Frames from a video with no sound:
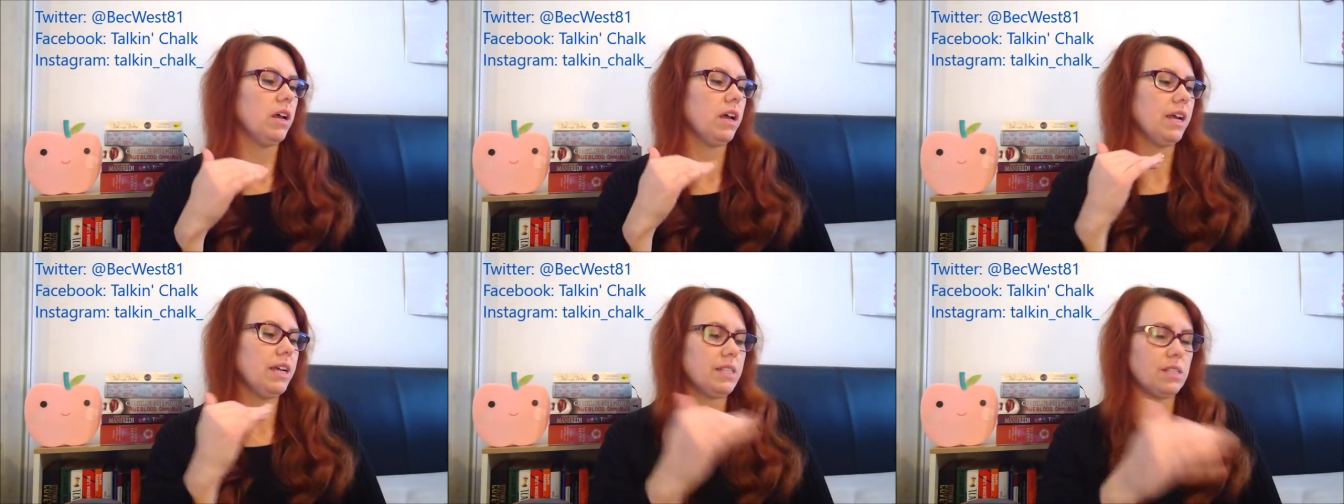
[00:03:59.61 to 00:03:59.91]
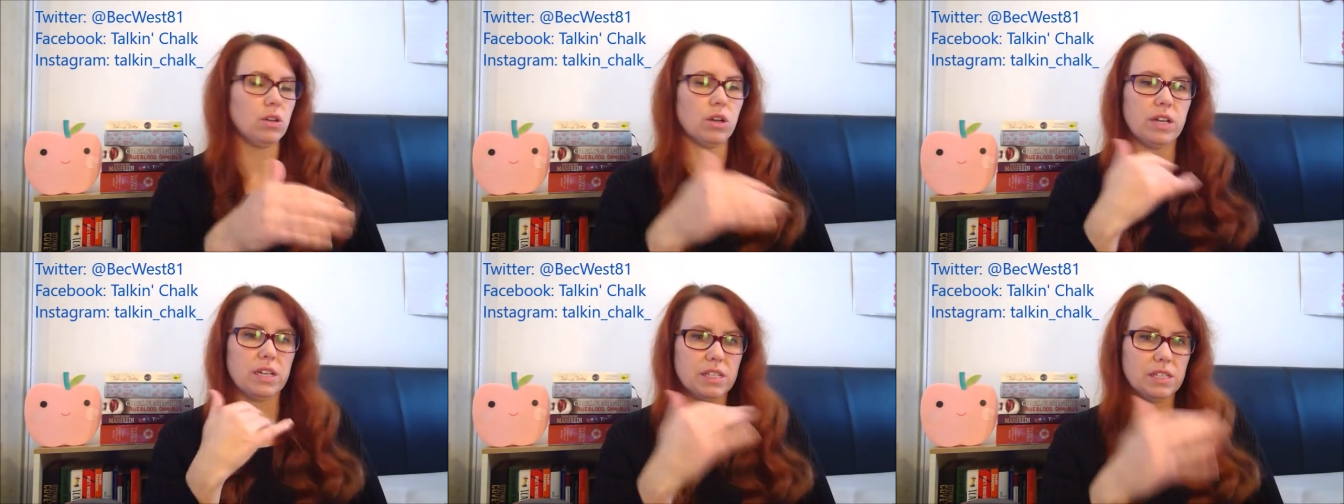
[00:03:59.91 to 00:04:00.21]
it's
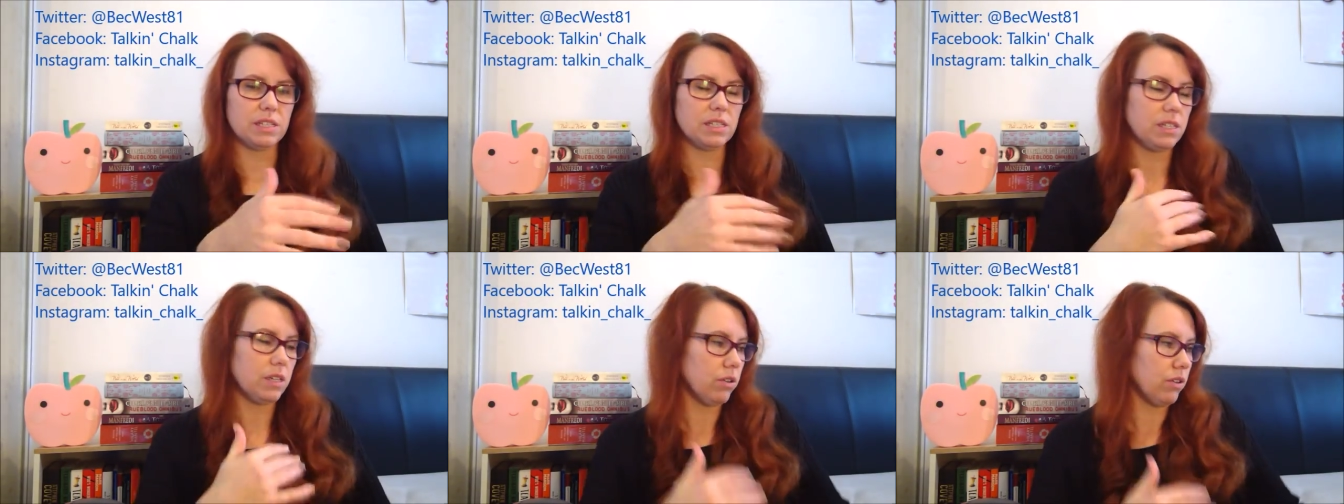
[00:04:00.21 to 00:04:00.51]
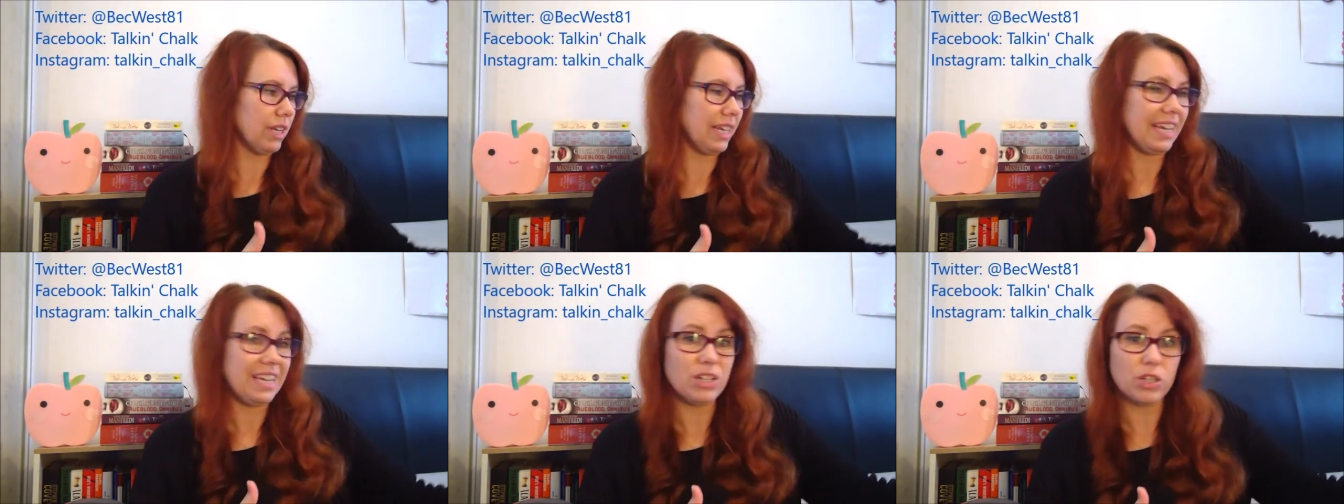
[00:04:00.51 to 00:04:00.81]
not
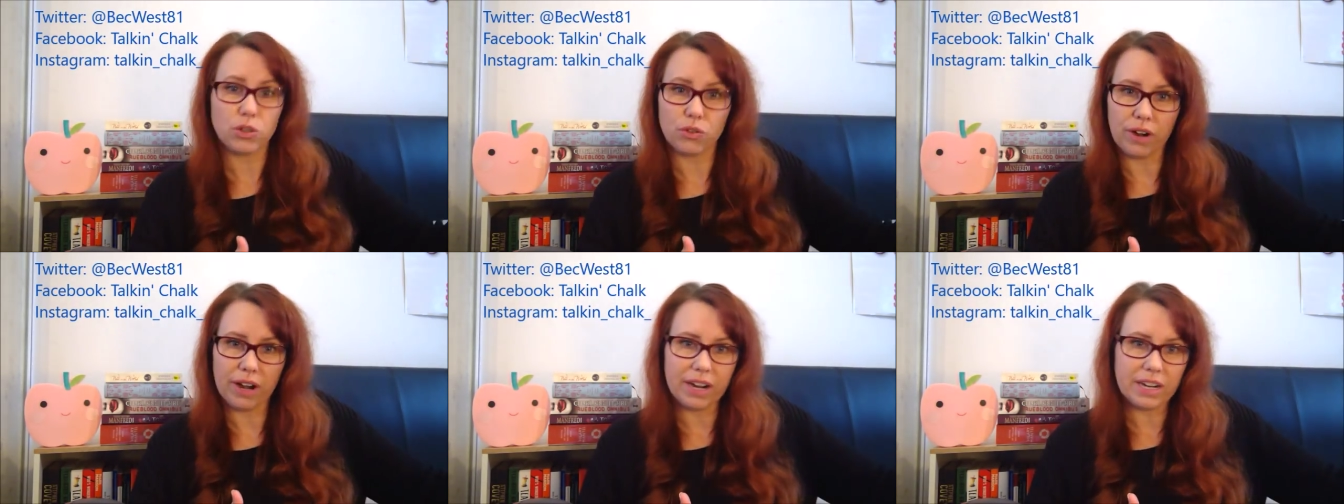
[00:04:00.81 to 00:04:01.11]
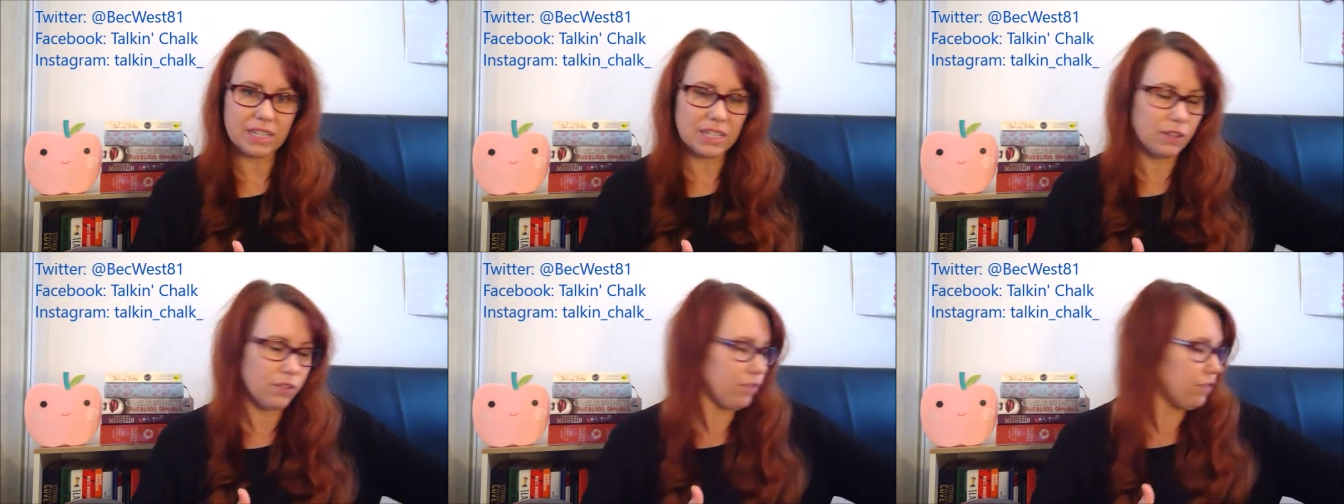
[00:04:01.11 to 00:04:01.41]
necessarily
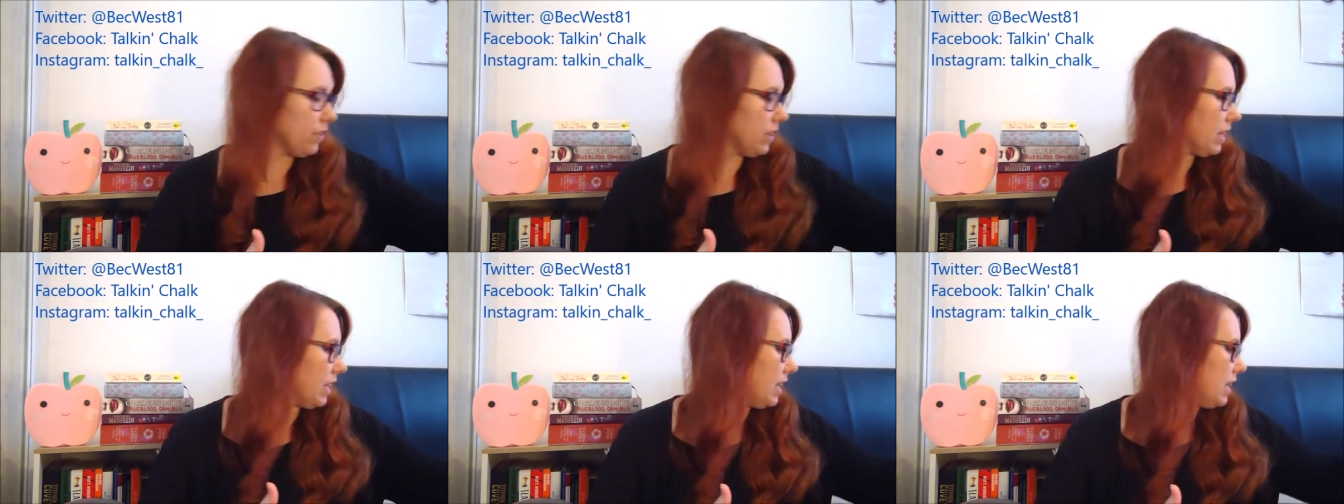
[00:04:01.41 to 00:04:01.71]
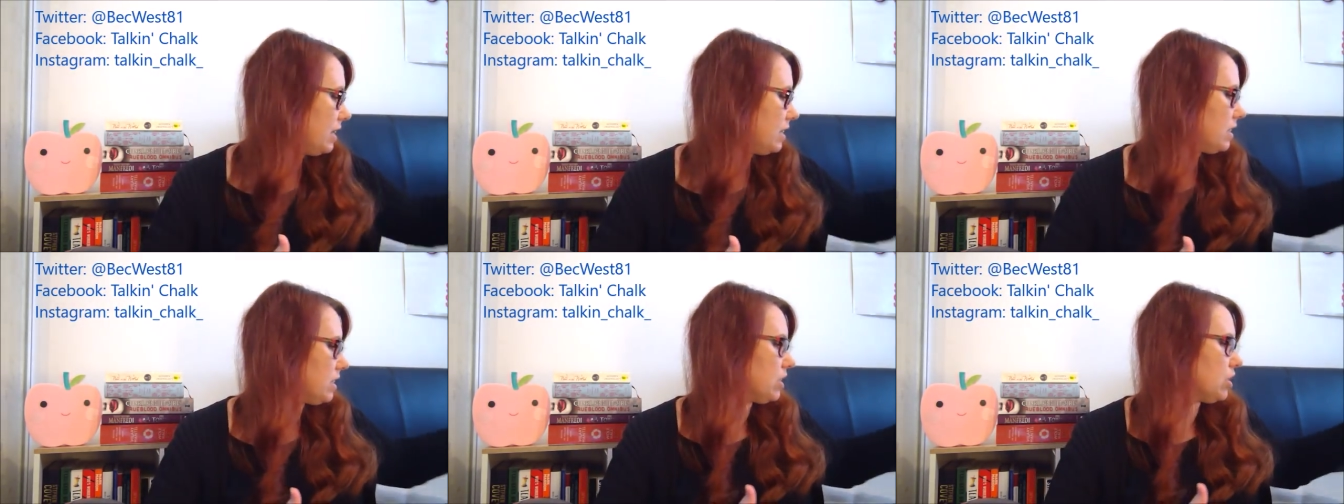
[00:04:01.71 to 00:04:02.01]
interactive for the
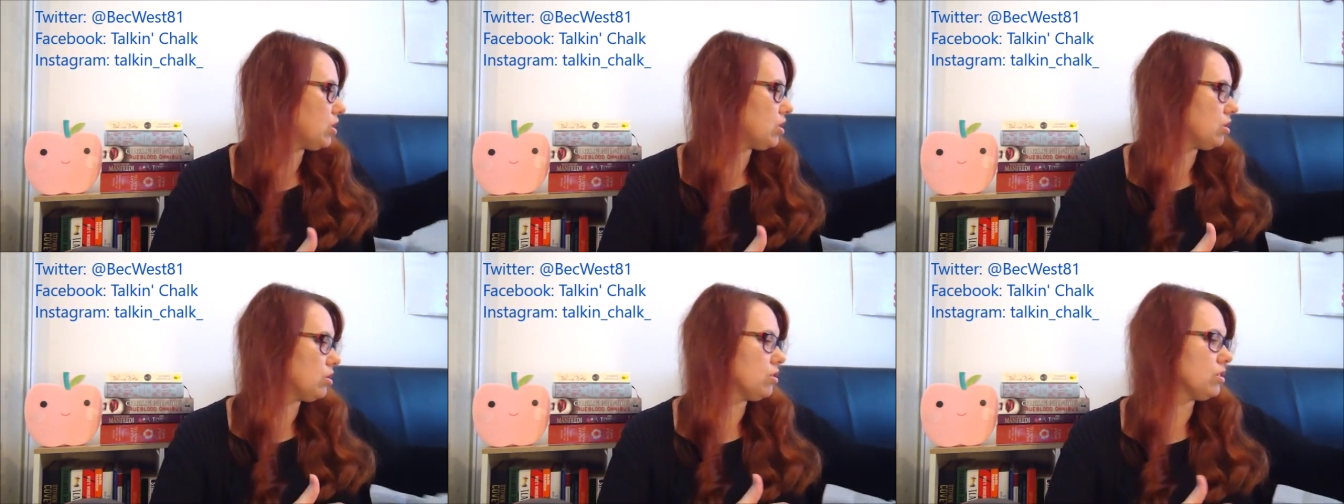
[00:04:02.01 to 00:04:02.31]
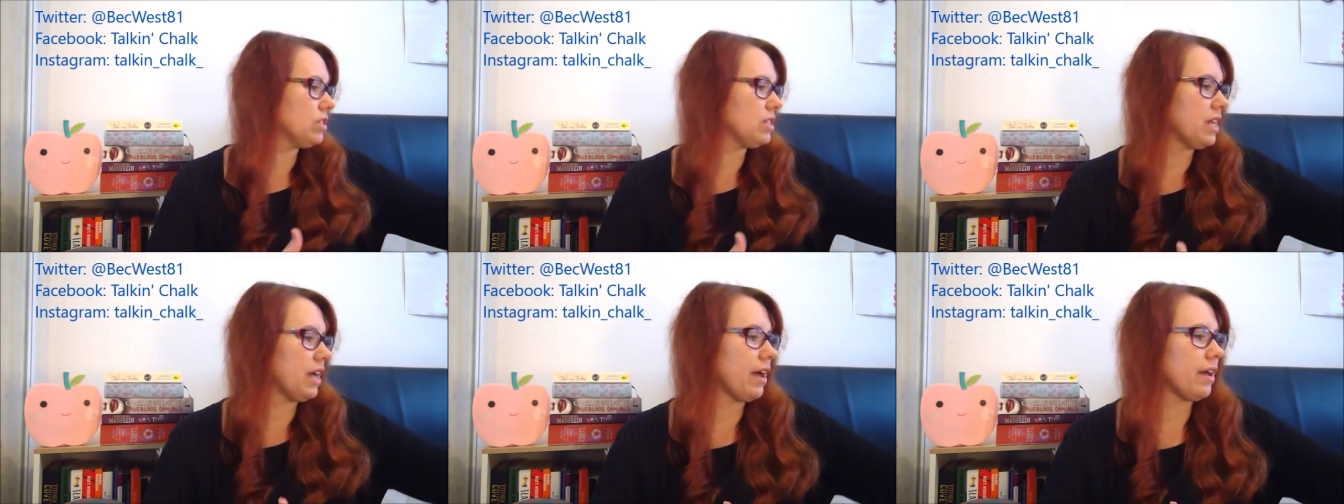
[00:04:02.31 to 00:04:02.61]
kids to
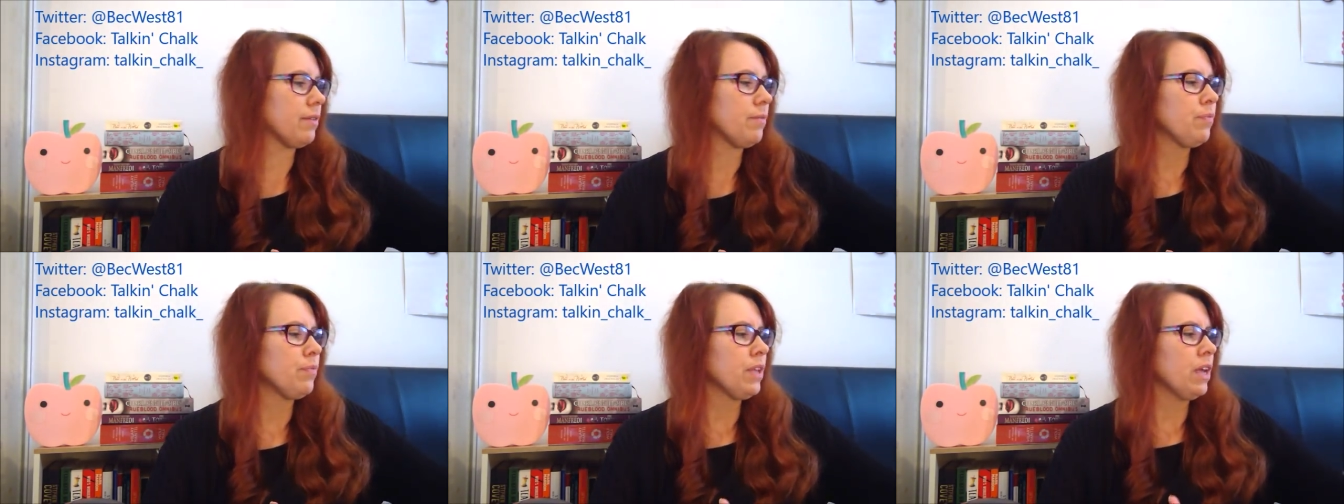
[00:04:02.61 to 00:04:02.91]
use that.